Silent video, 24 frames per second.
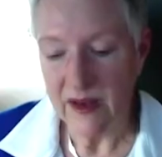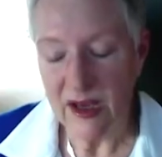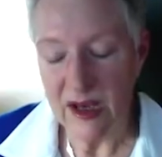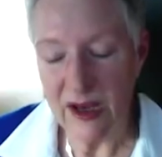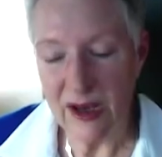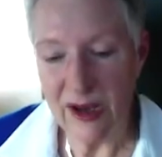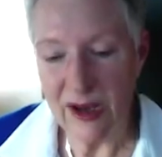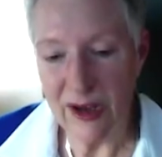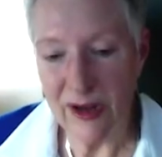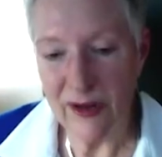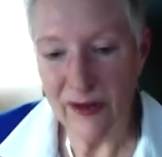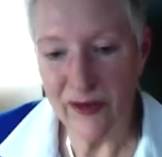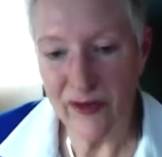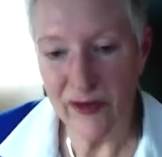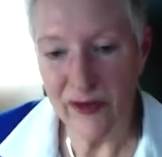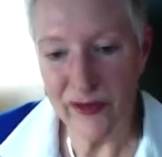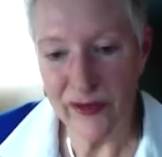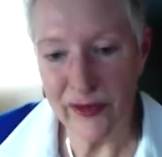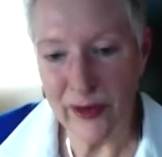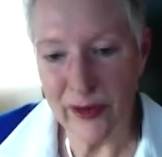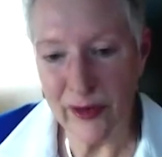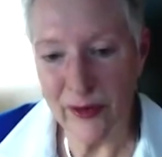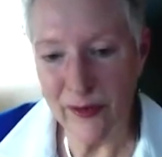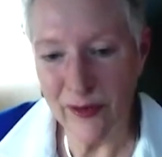And
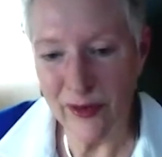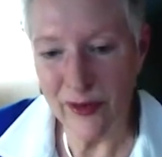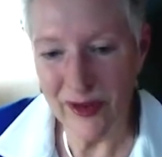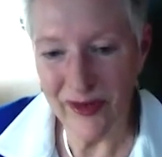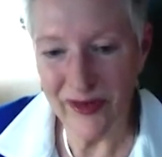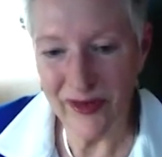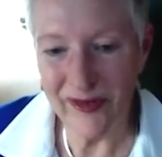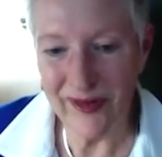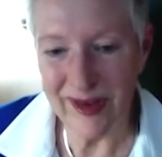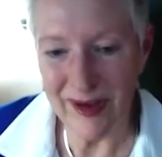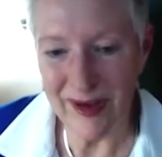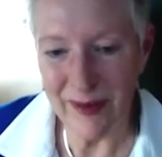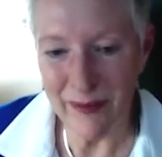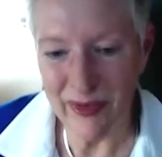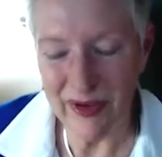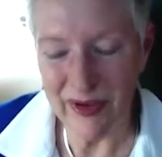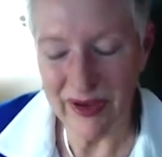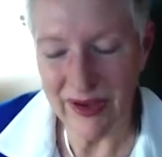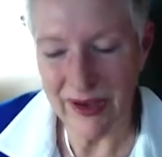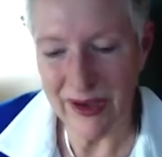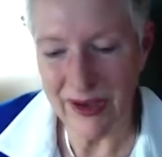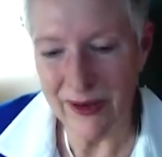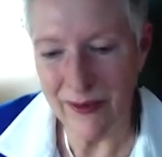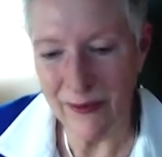so this
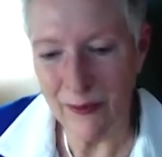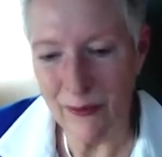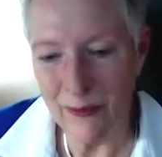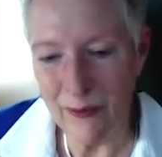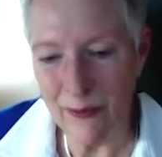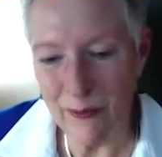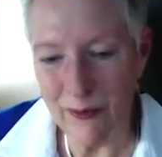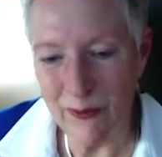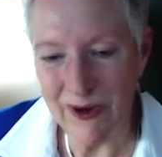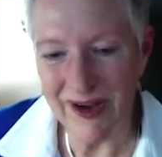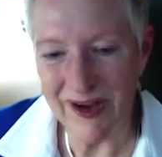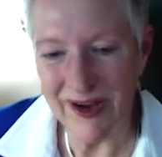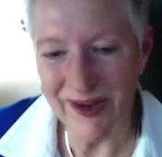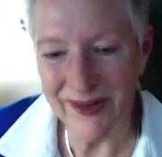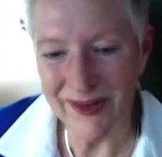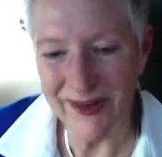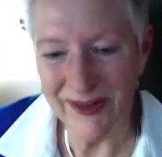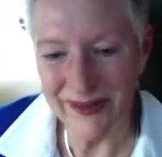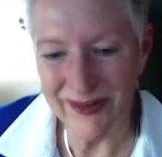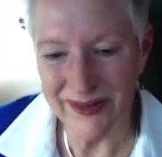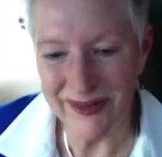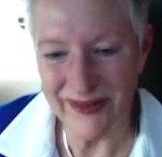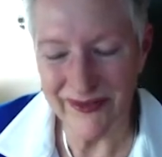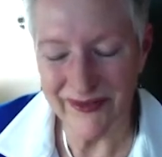campaign
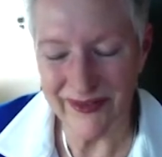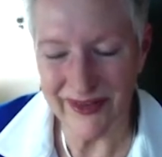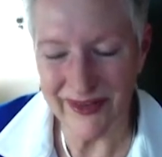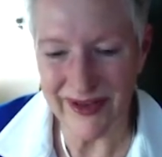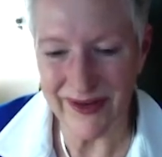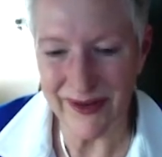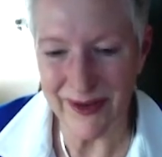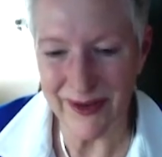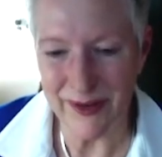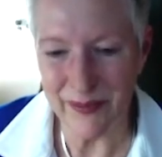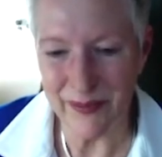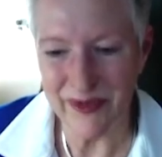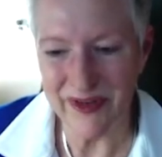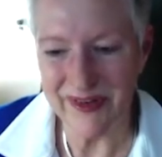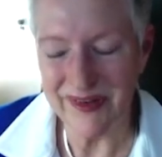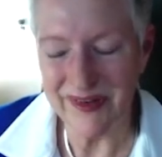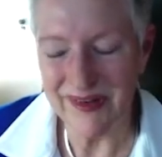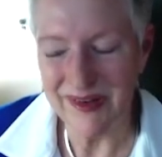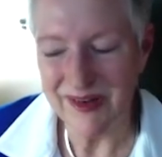was developed